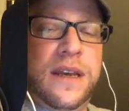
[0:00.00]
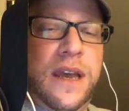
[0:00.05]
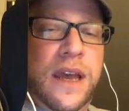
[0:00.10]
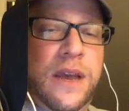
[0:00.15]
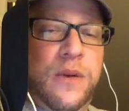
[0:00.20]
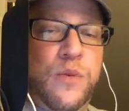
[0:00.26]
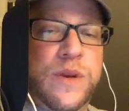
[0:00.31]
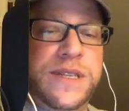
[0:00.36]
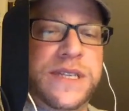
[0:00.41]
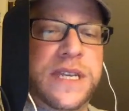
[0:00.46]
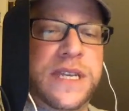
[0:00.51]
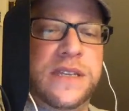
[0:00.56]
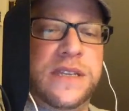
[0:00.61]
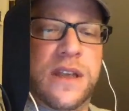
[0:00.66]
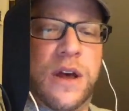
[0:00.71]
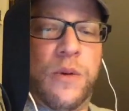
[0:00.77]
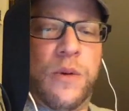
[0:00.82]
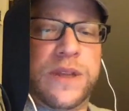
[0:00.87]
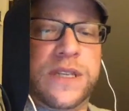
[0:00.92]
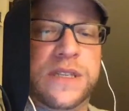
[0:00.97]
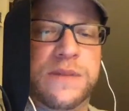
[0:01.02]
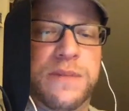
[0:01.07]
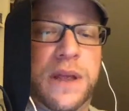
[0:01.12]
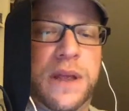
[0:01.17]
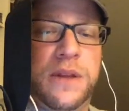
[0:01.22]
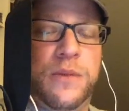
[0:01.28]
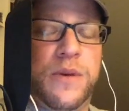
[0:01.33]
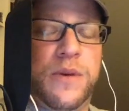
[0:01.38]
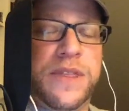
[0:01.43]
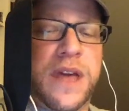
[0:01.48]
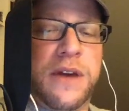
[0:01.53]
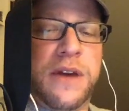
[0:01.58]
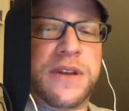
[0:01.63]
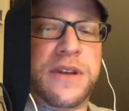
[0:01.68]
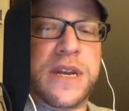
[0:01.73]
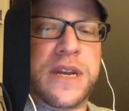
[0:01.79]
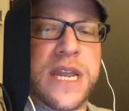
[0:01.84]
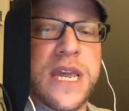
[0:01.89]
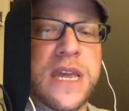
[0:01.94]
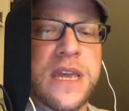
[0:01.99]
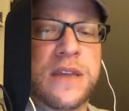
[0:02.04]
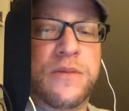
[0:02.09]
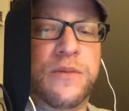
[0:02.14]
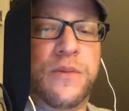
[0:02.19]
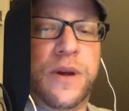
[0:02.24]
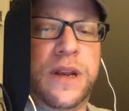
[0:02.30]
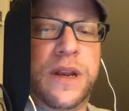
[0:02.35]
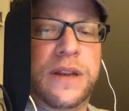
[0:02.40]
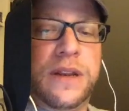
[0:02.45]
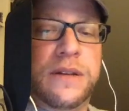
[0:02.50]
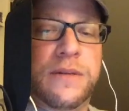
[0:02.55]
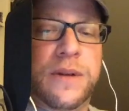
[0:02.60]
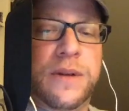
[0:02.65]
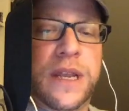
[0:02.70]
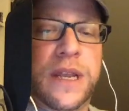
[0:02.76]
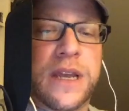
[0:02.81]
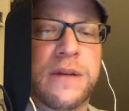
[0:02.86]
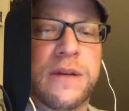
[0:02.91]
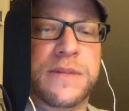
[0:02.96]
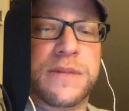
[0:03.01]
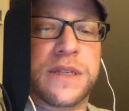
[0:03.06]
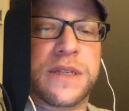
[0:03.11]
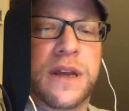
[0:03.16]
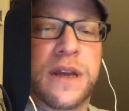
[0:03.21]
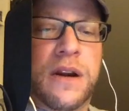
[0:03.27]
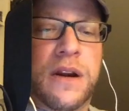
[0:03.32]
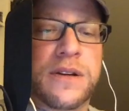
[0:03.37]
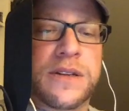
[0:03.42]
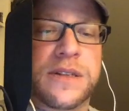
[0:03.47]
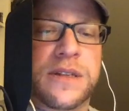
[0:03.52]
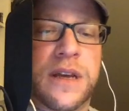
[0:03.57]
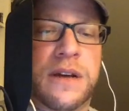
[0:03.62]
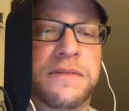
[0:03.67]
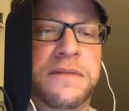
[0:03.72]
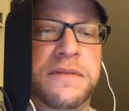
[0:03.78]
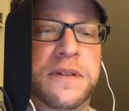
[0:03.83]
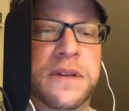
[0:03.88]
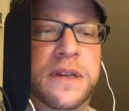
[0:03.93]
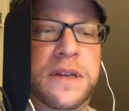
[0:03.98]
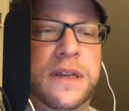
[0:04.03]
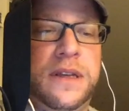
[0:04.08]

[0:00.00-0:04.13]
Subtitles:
and whiskey is always spelled without an E when it comes to our stuff.